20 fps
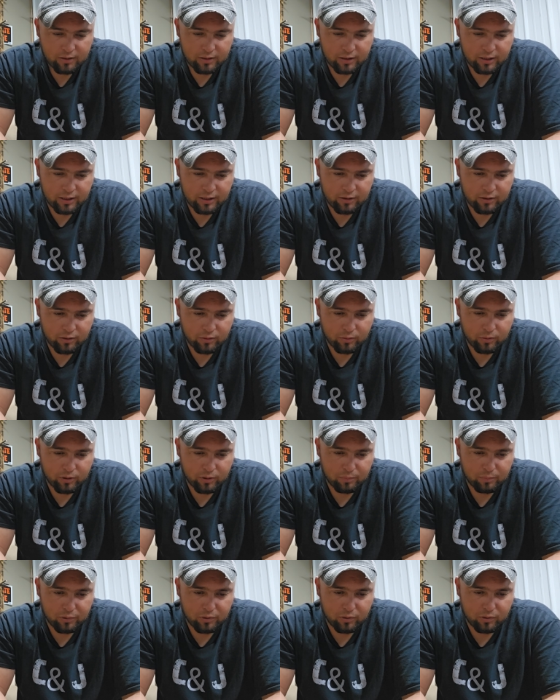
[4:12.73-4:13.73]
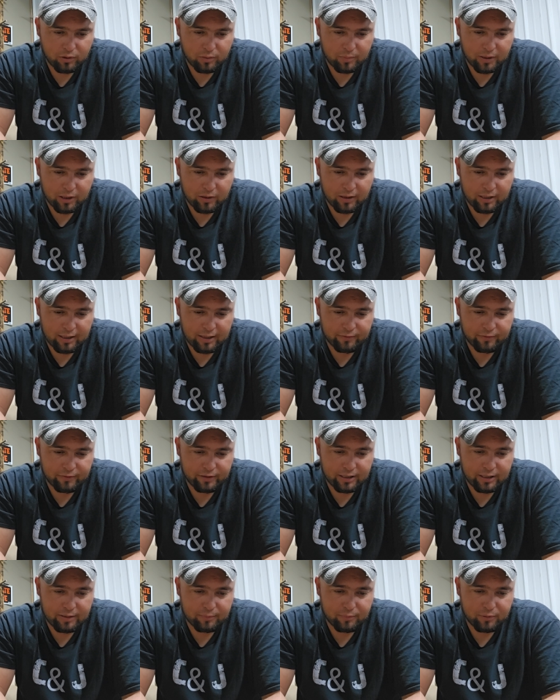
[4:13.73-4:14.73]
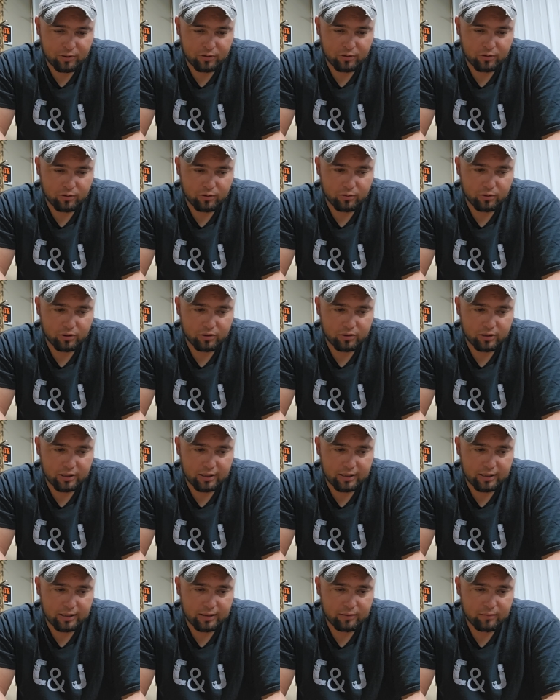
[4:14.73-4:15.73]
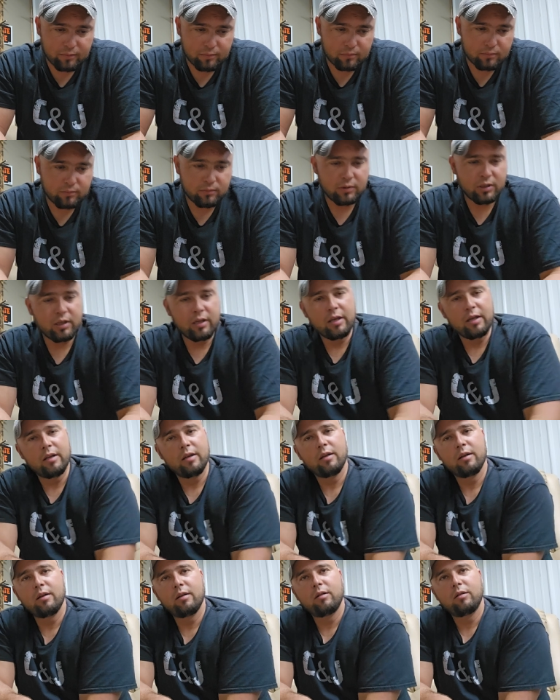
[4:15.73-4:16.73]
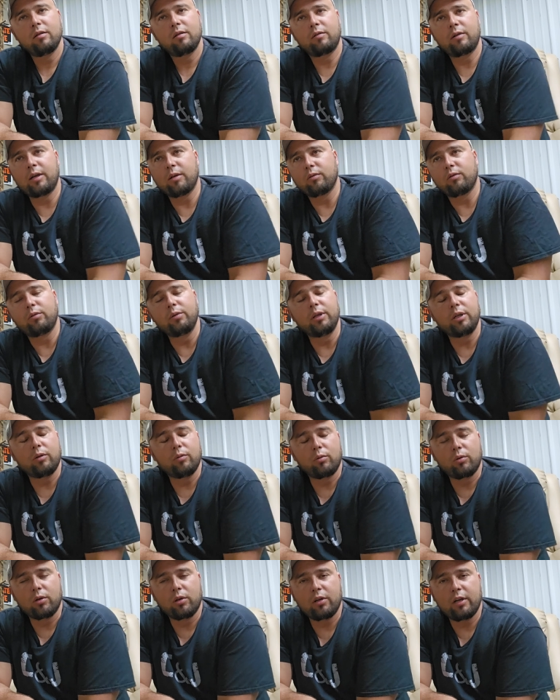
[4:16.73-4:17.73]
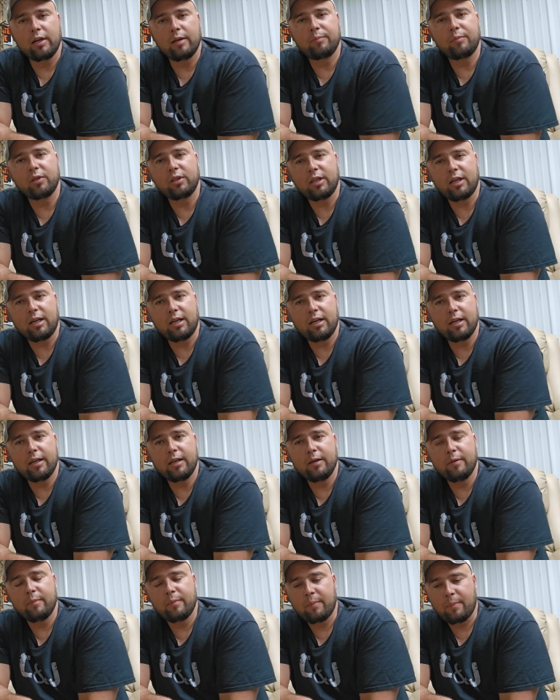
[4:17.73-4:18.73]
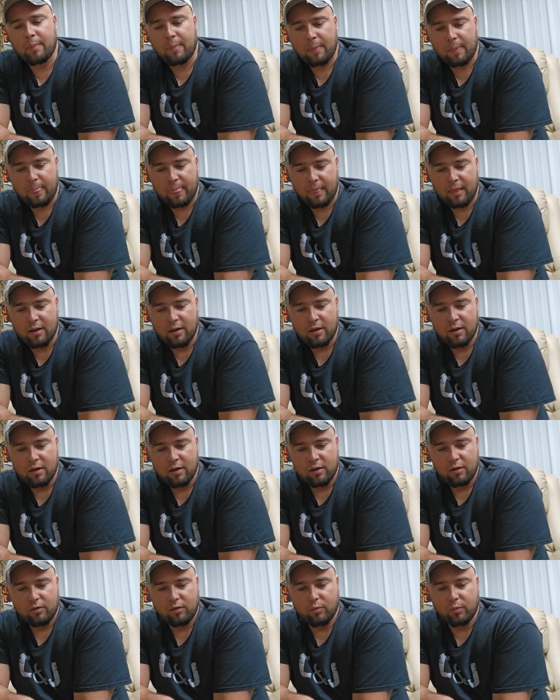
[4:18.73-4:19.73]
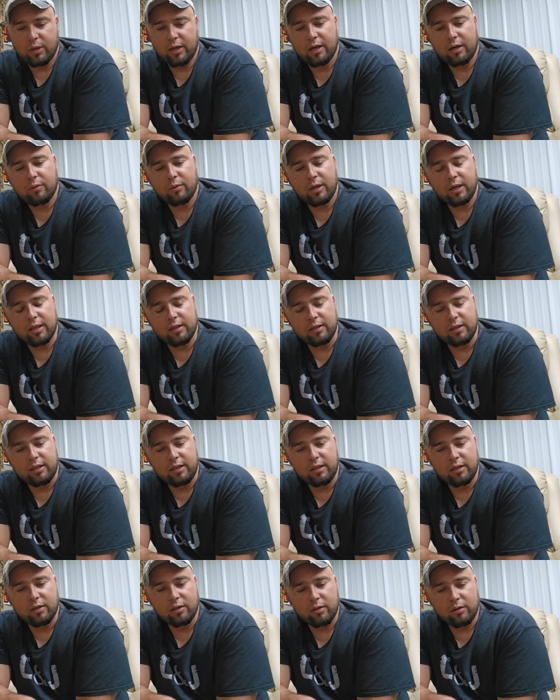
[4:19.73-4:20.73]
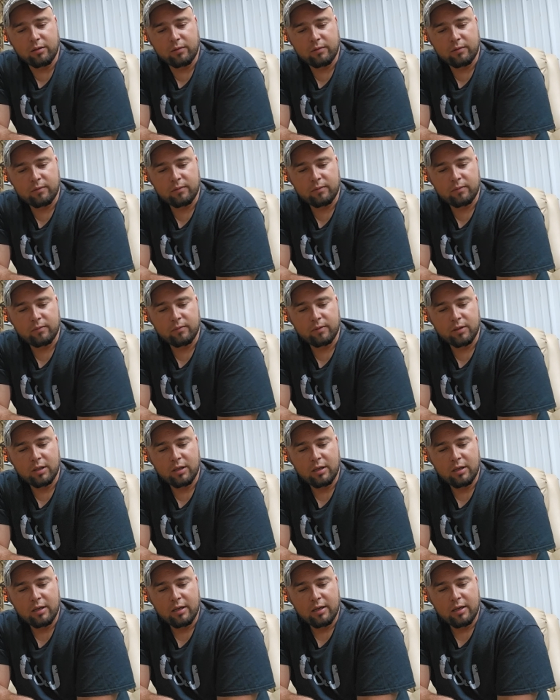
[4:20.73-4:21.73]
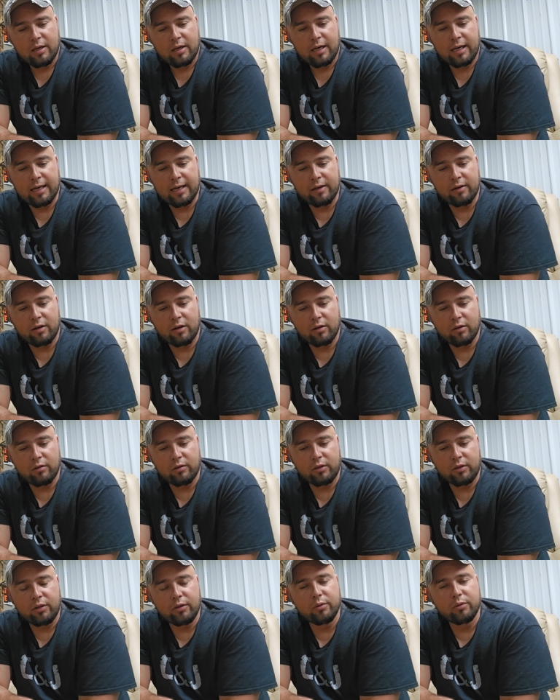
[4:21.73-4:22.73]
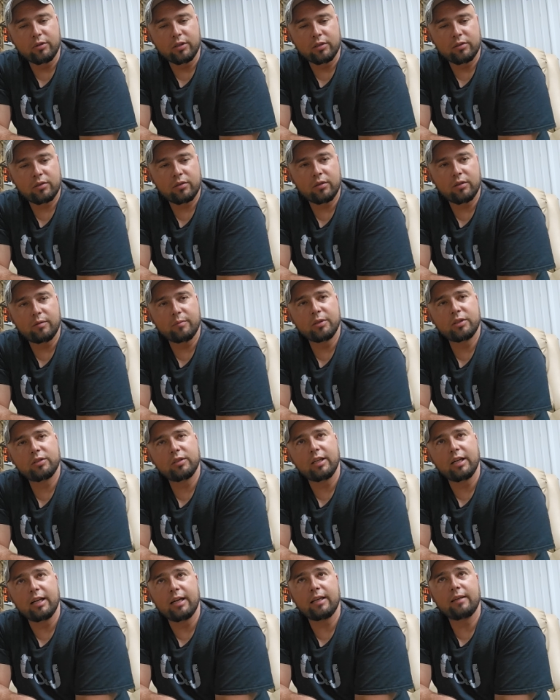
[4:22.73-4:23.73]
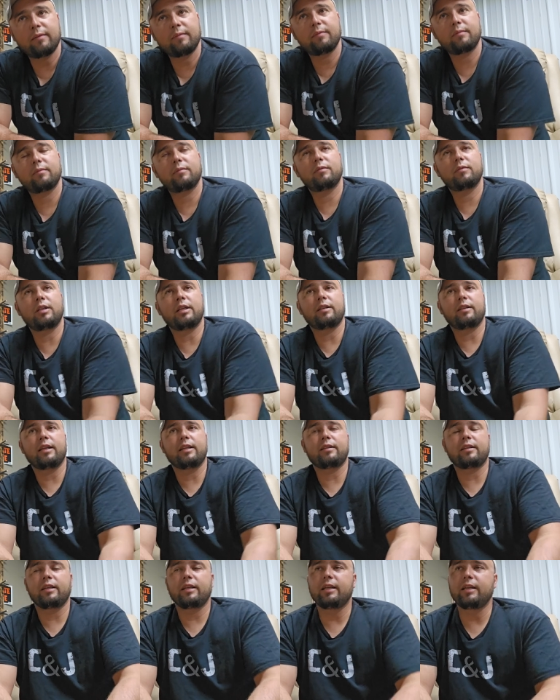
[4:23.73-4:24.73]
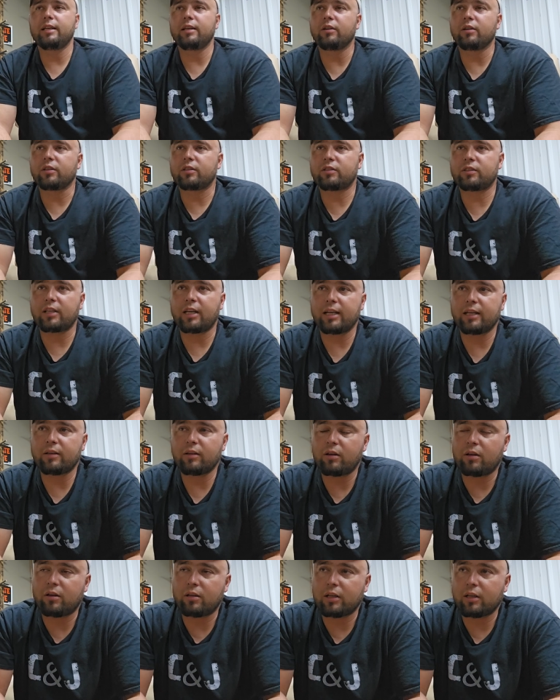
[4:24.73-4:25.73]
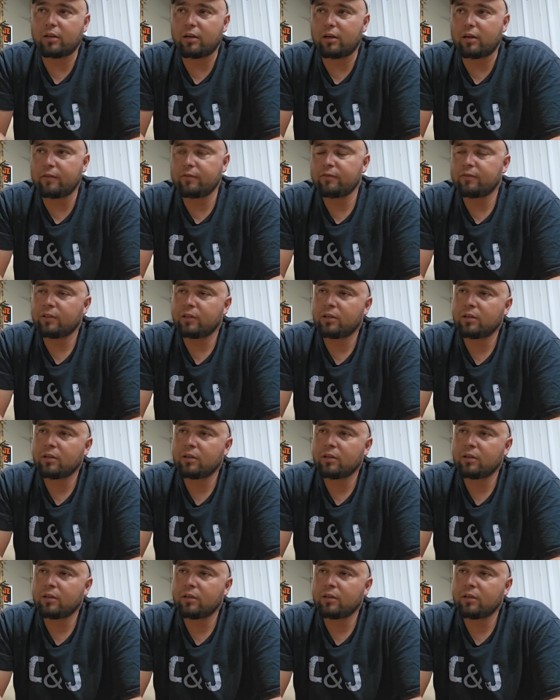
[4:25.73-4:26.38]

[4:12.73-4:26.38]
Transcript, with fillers: The heater will pull about half an amp on the lower setting, around three quarter amp on the high. The way I ran the heater, I did not use its thermostat and let the heater cycle on and off